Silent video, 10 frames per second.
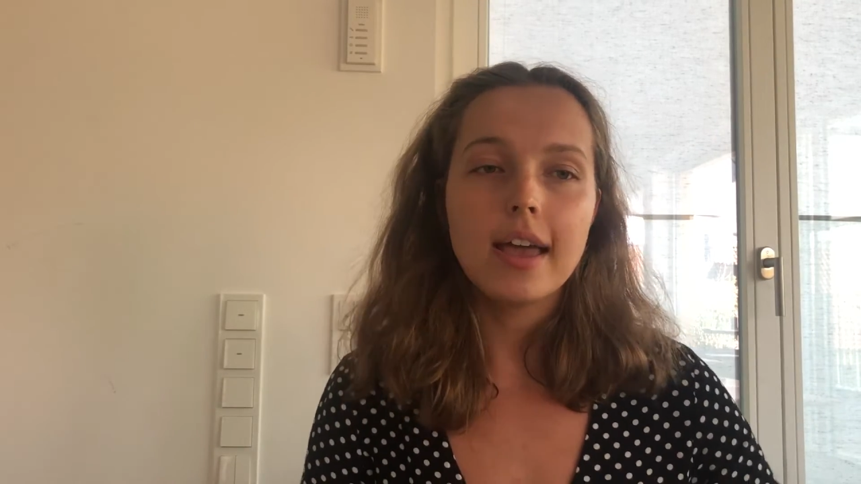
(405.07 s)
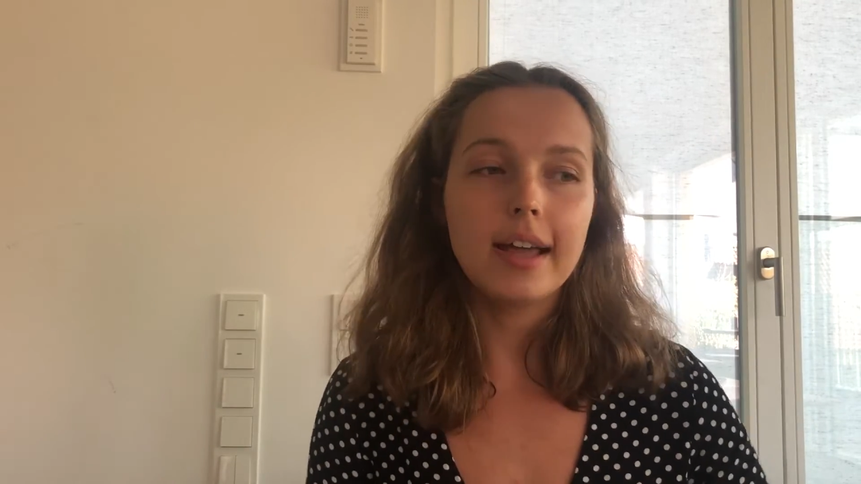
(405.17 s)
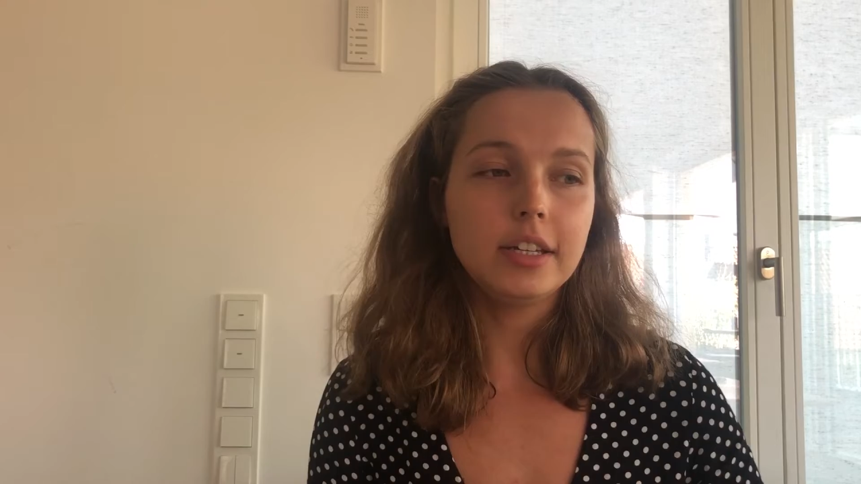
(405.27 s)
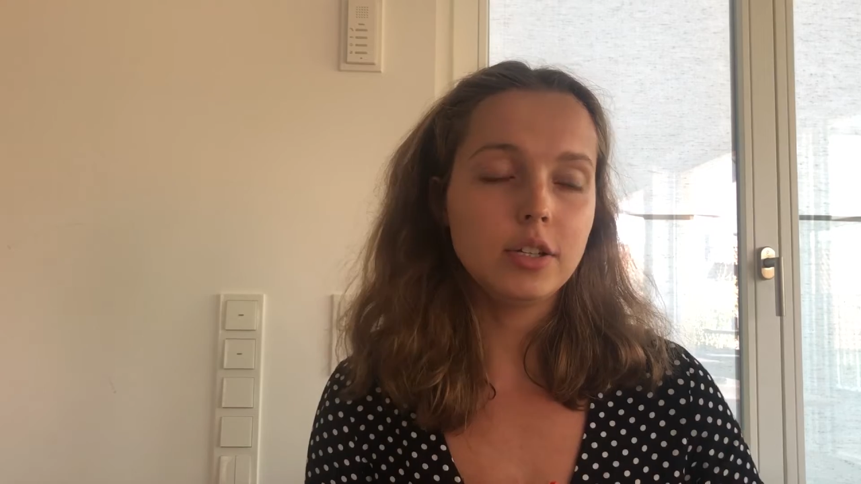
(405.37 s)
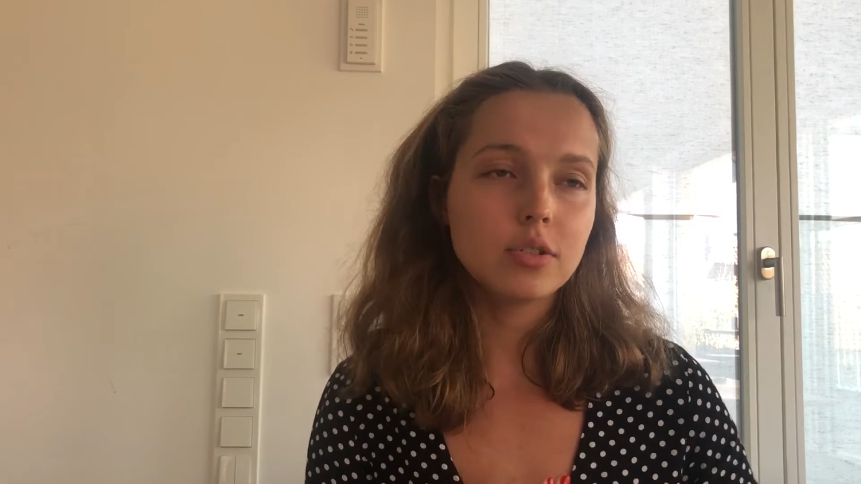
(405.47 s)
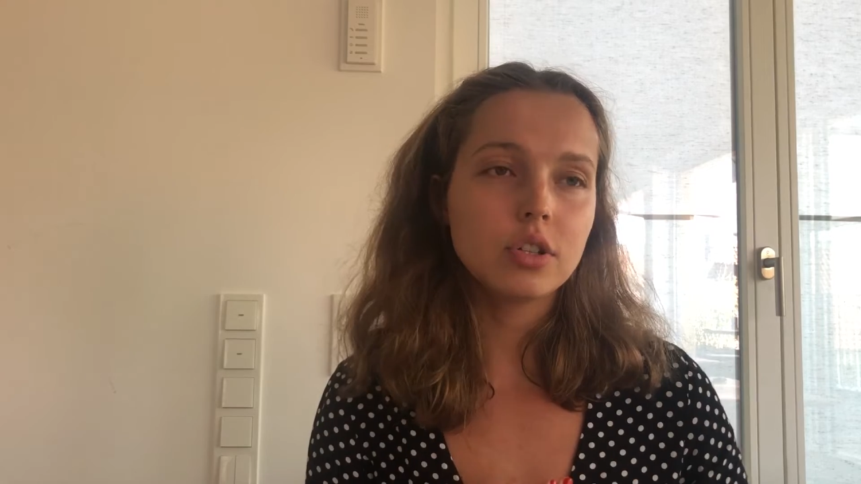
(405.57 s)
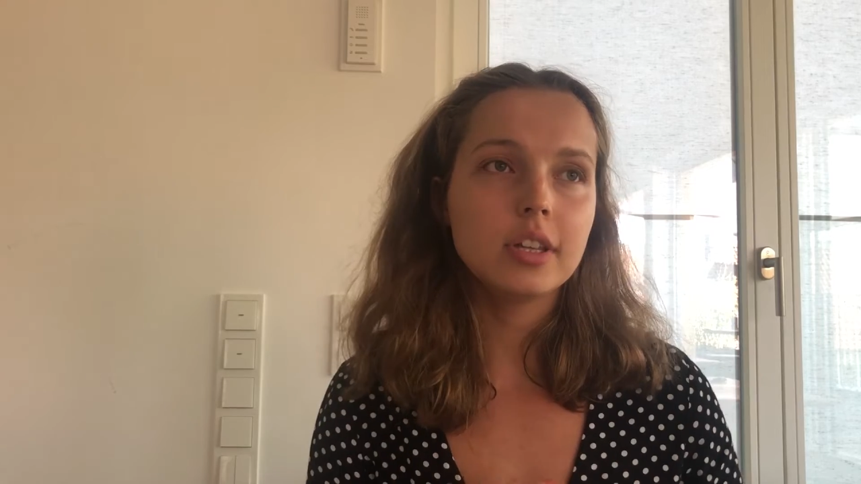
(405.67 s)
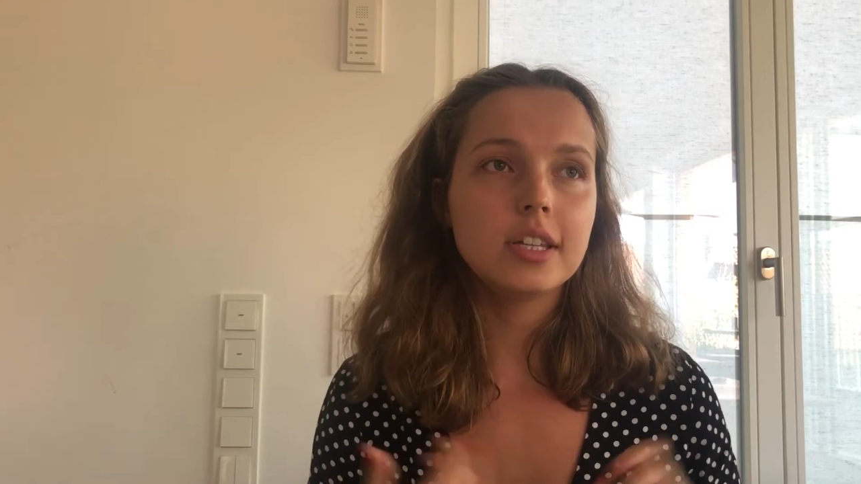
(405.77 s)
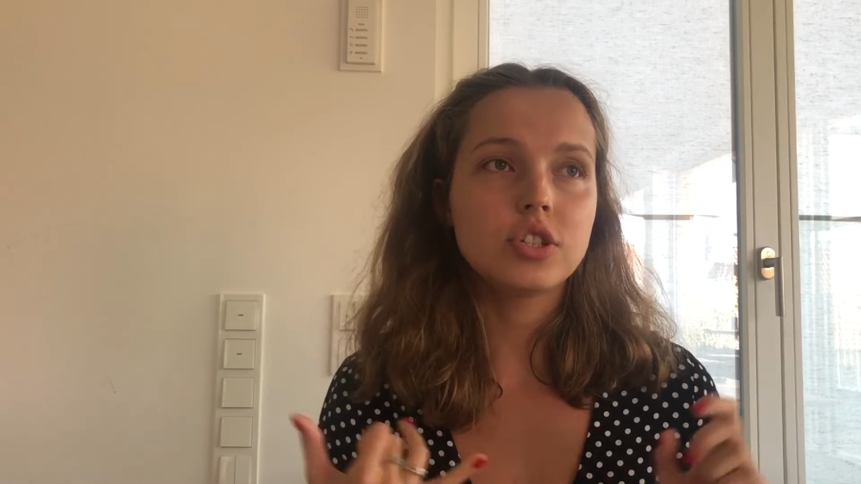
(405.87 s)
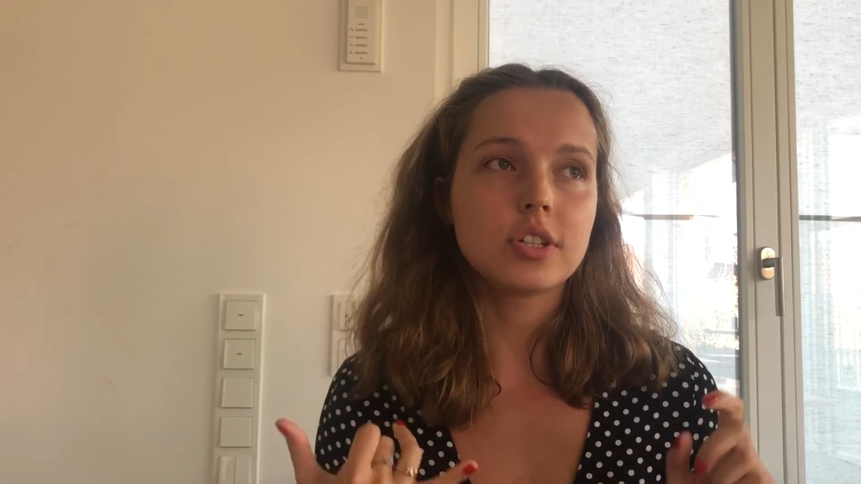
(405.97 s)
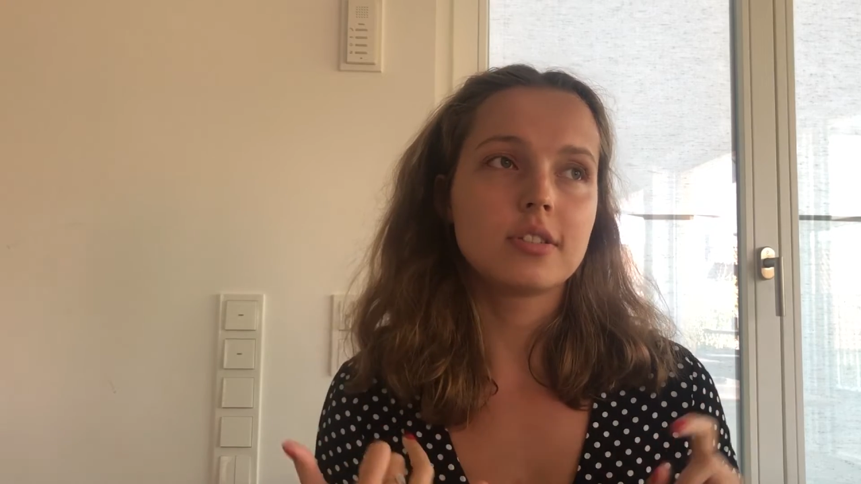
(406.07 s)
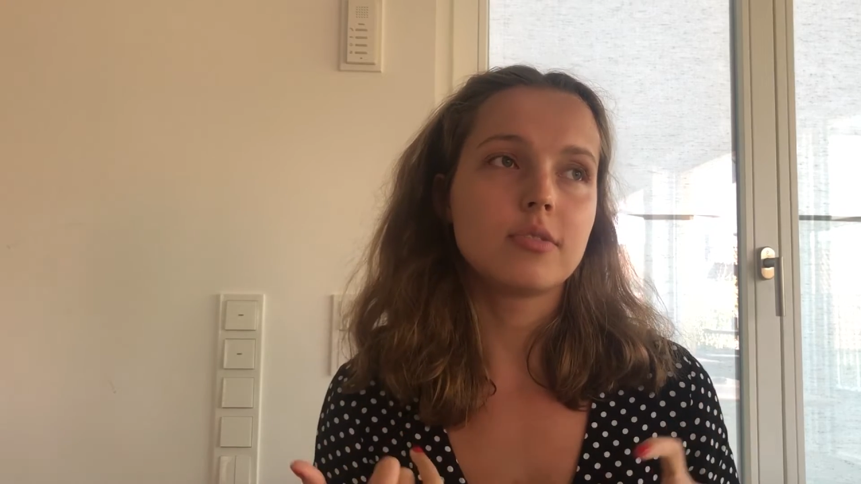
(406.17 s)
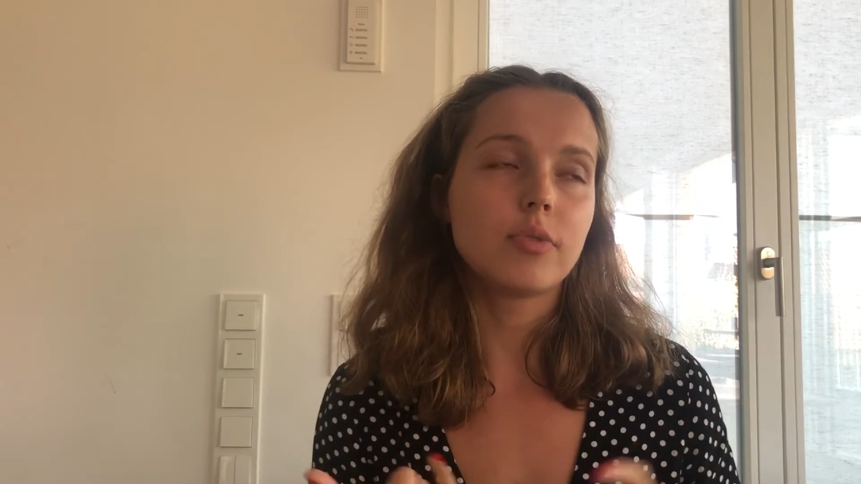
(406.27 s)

and usually just